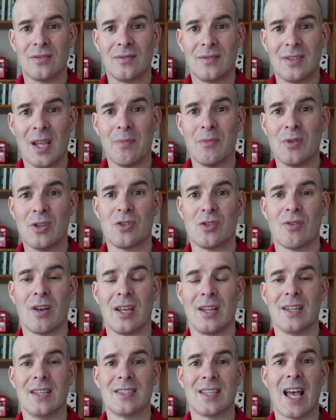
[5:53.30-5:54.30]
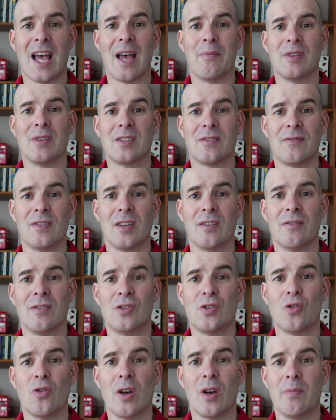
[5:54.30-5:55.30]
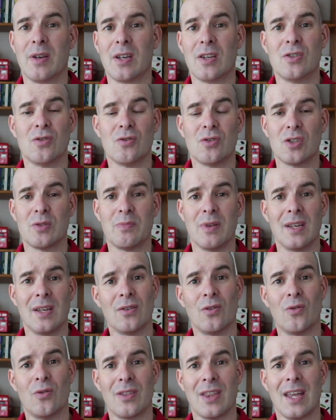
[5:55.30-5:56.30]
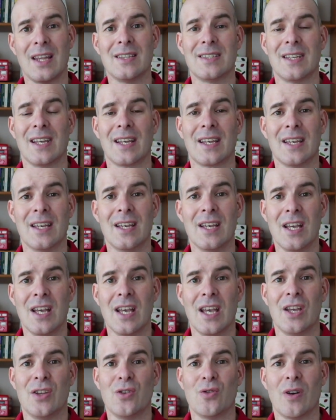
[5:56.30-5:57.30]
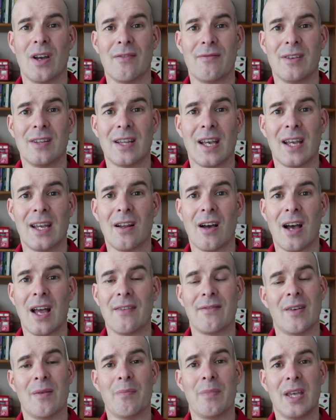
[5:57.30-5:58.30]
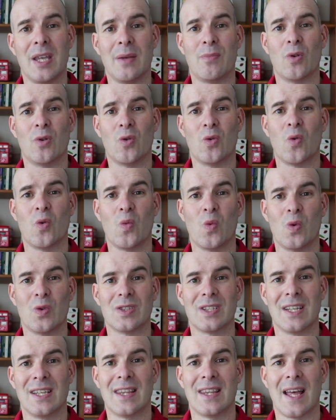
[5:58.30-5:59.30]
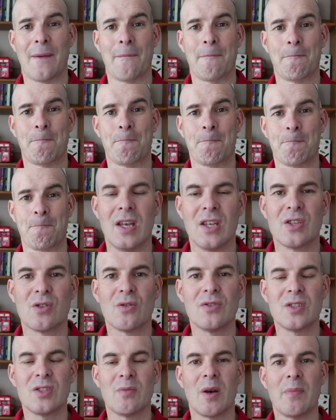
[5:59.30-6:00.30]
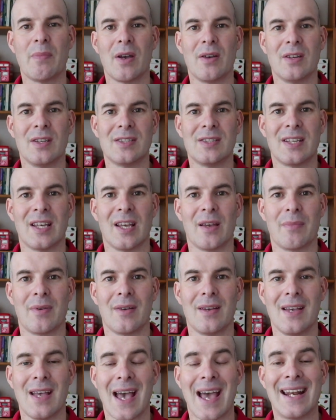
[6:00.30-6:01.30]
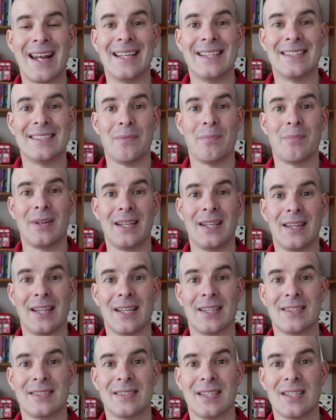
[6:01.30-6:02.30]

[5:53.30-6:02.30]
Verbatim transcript: demonstrate this atmosphere of joy because you're just being authentic in your everyday life and people will see that. So on to my bonus tip and it is simply this,